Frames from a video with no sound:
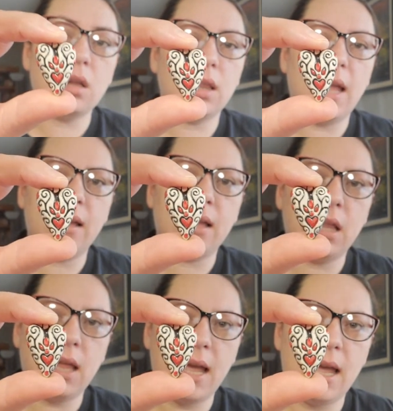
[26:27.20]
like
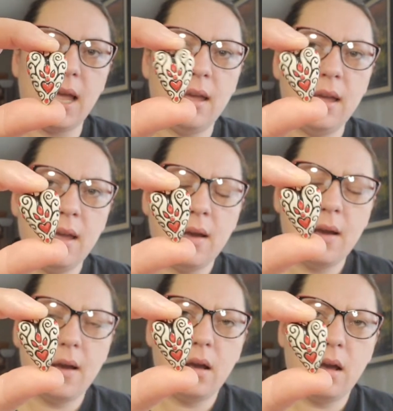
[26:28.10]
clay,
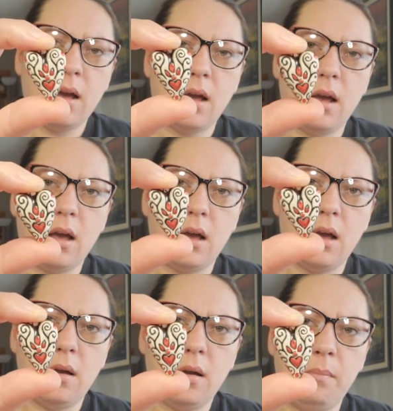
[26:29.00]

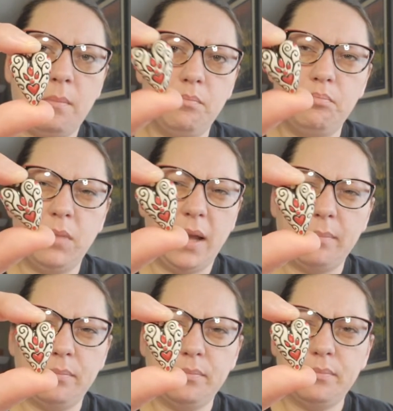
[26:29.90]
uh, like
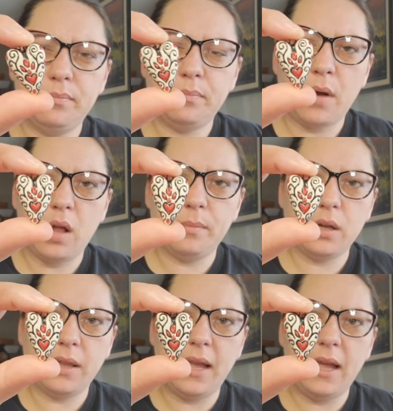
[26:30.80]

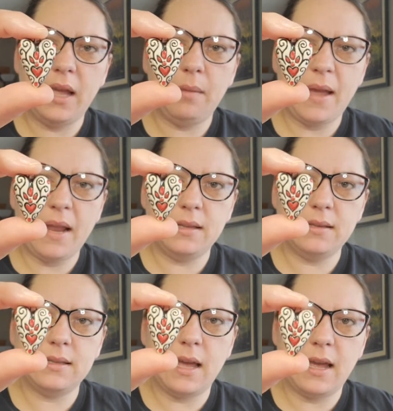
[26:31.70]
polymer clay
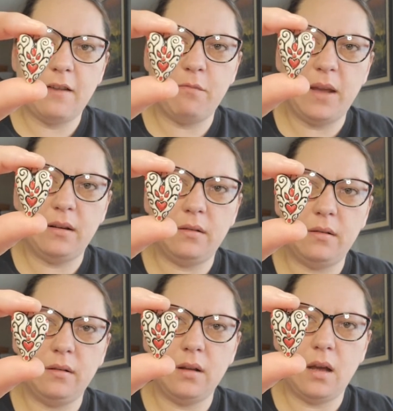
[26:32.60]
pendants that have been
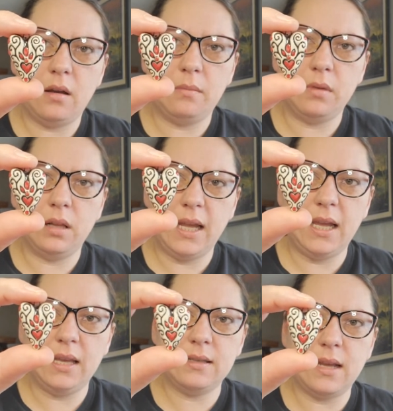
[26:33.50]
um,
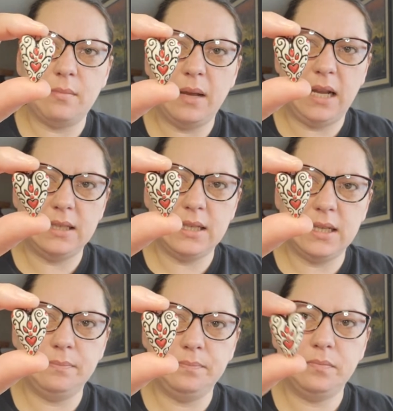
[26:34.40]
glazed and
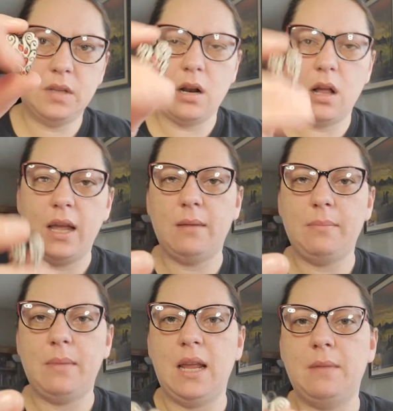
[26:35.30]
painted. They're all
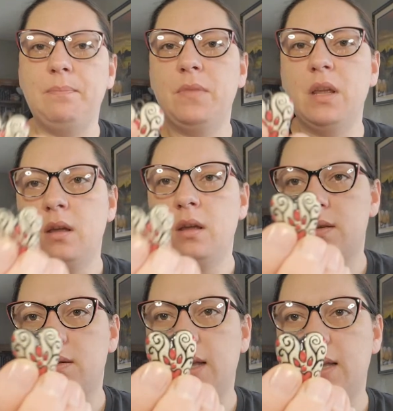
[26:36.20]
handmade.
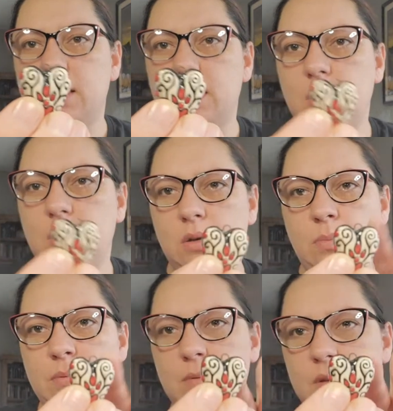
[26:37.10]
So it has a little
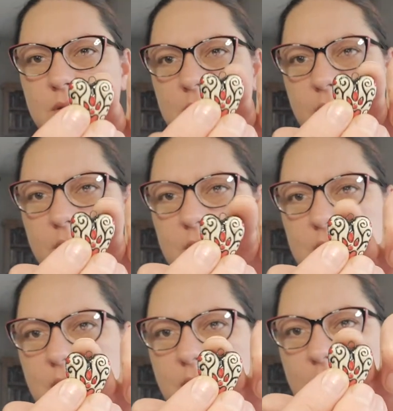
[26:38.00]
loop. Let's see if you can see
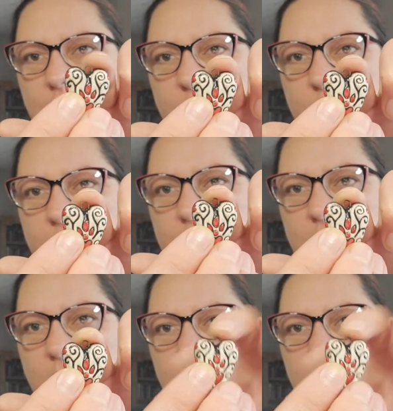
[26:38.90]
the little loop right there.